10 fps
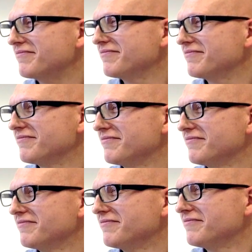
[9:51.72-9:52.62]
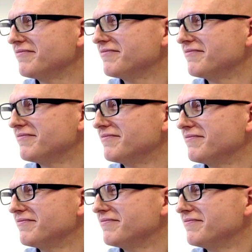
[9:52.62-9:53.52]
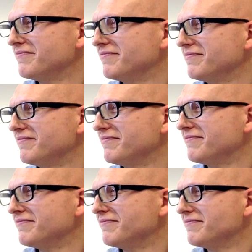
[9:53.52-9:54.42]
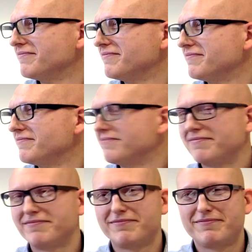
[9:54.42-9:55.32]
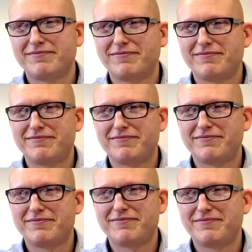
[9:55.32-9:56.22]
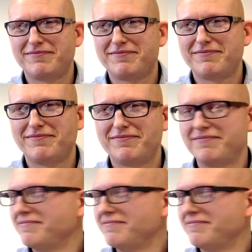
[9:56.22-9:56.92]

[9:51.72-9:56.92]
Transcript: [no speech]